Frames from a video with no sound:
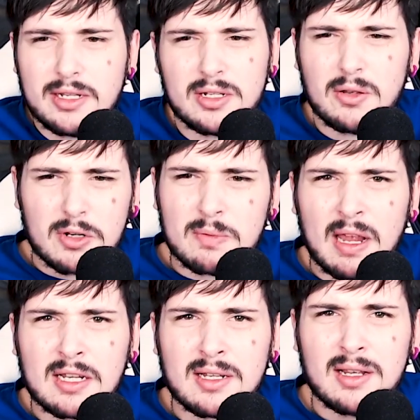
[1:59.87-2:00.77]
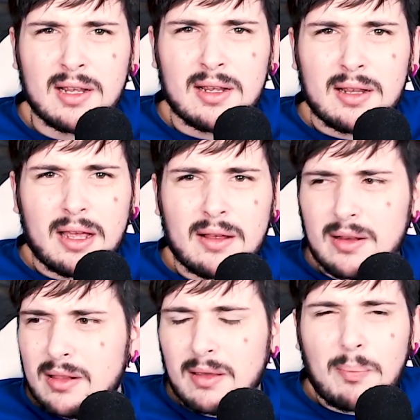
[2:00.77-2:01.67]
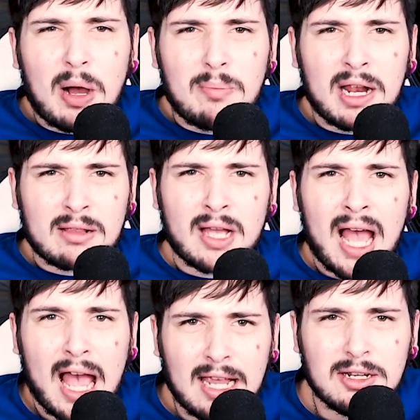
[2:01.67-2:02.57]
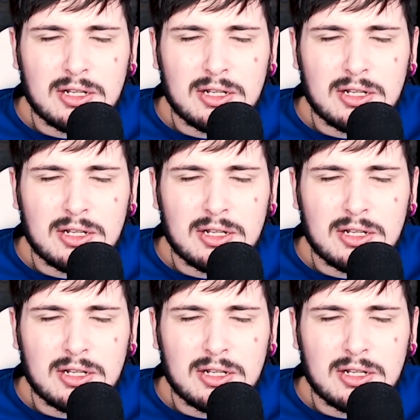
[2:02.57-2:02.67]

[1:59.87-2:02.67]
Do you expect the public that hates